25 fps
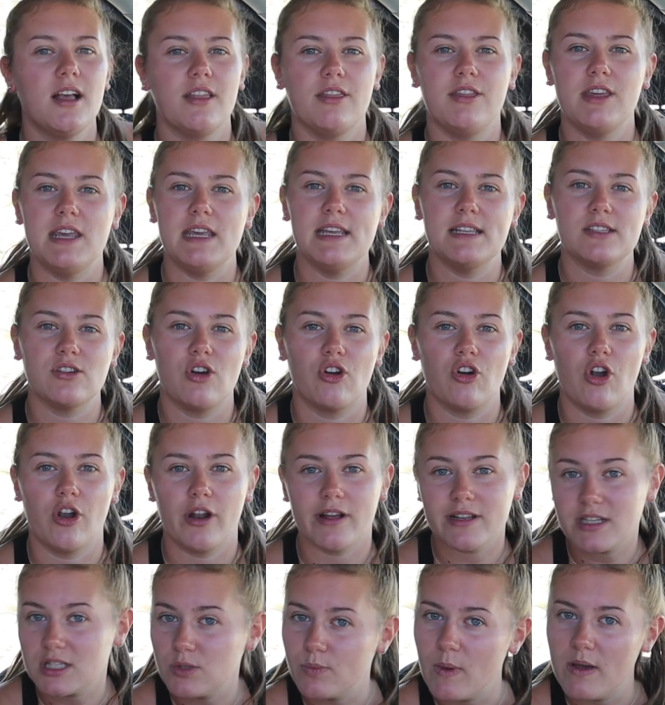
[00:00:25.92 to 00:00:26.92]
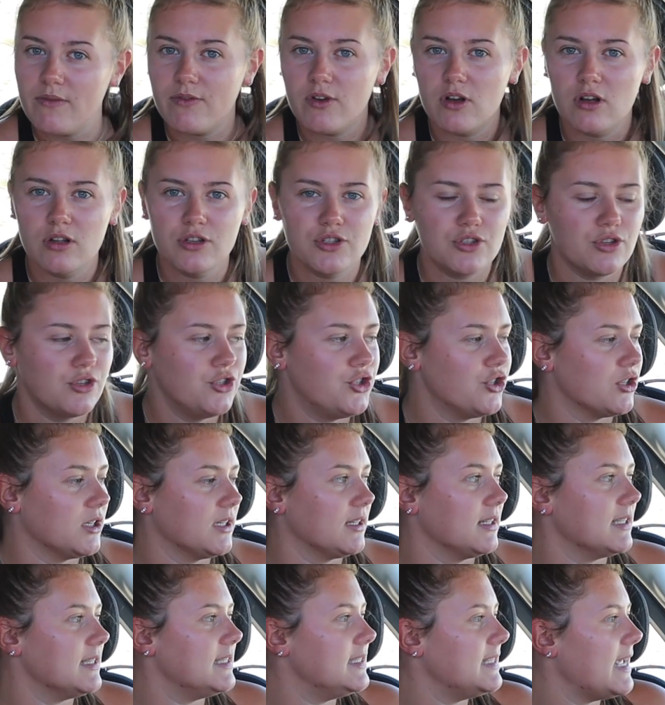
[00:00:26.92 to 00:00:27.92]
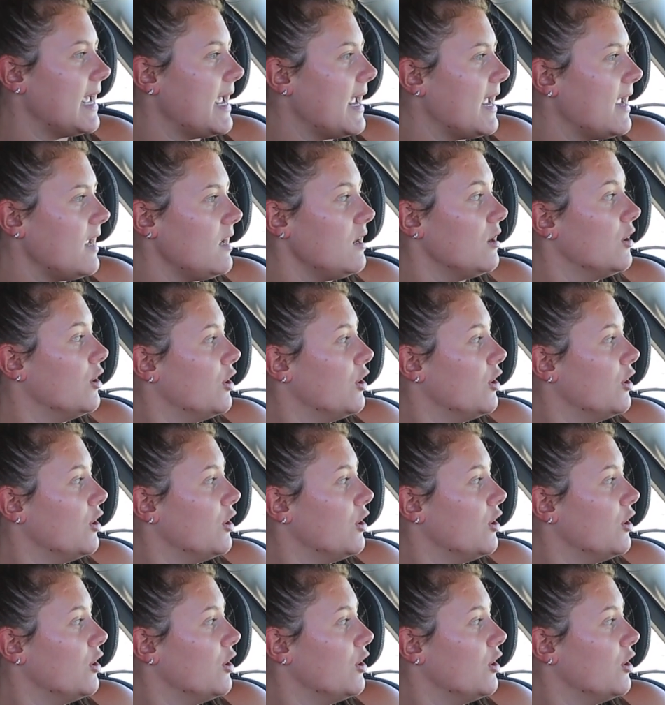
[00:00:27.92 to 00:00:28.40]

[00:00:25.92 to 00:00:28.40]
These are on a swivel, so during the day,